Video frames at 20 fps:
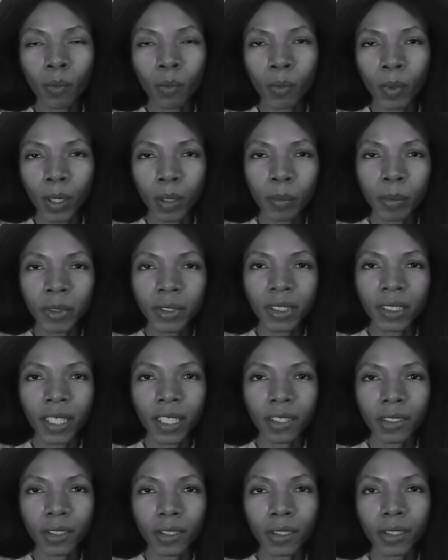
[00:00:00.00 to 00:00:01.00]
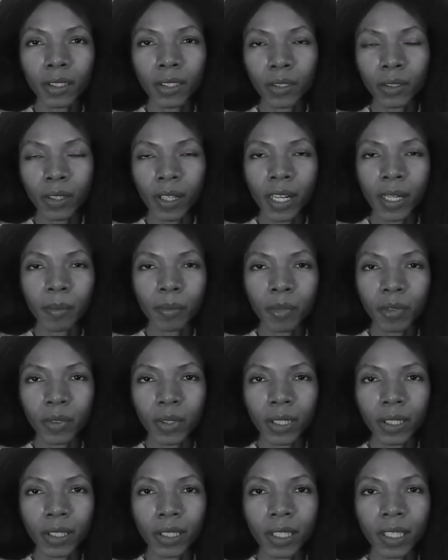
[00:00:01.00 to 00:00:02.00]
well put together crime
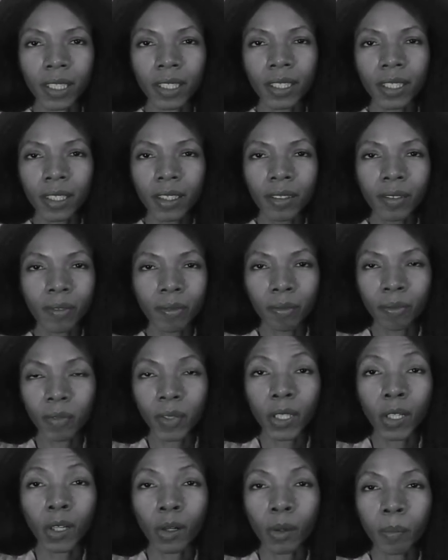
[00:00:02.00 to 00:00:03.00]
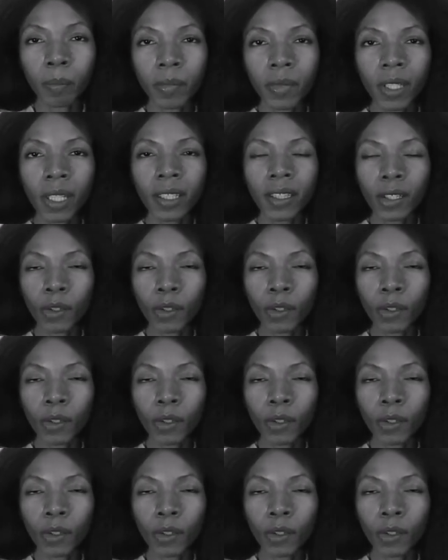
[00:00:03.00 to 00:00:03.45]
thriller film.